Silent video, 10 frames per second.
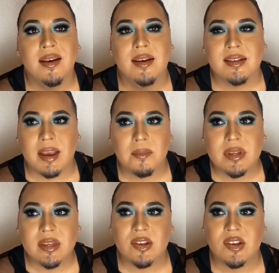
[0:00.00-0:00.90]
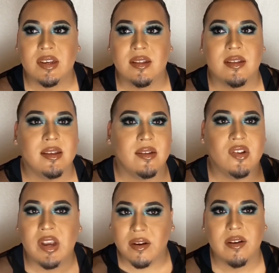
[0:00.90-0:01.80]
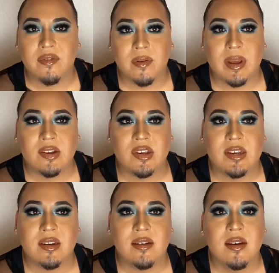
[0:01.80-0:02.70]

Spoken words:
sign petitions and share information,